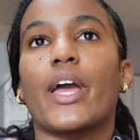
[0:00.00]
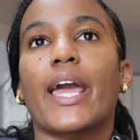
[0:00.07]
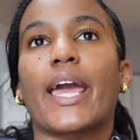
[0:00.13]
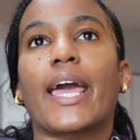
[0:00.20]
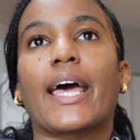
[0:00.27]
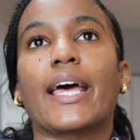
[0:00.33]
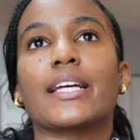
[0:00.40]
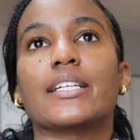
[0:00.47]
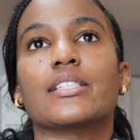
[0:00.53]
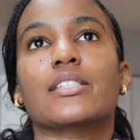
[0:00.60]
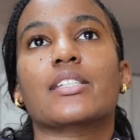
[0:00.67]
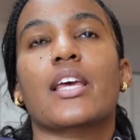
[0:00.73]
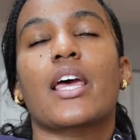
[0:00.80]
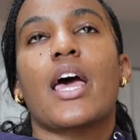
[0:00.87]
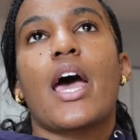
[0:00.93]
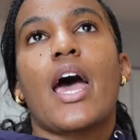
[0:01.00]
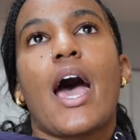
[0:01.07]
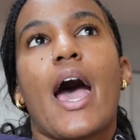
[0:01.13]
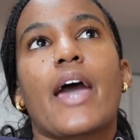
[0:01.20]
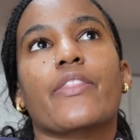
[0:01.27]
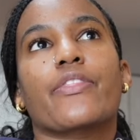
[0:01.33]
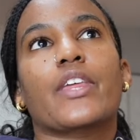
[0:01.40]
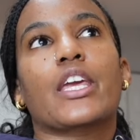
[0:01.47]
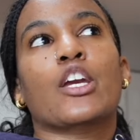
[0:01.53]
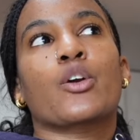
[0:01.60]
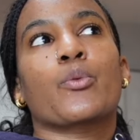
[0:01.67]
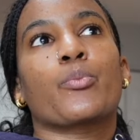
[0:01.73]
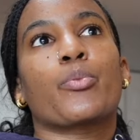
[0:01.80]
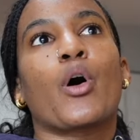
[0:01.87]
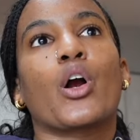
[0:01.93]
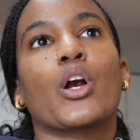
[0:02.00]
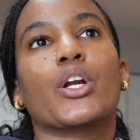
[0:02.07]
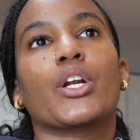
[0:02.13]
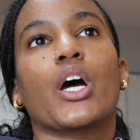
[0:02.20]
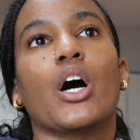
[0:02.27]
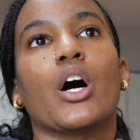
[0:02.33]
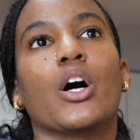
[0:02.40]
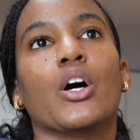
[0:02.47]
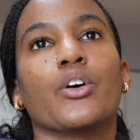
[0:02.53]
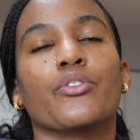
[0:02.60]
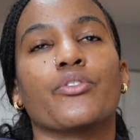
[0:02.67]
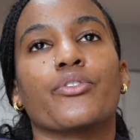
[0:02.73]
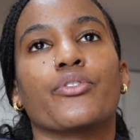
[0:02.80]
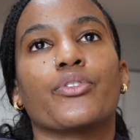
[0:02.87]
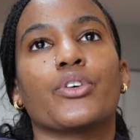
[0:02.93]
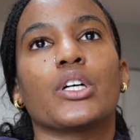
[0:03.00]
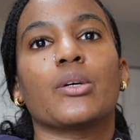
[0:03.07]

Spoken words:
And I think part of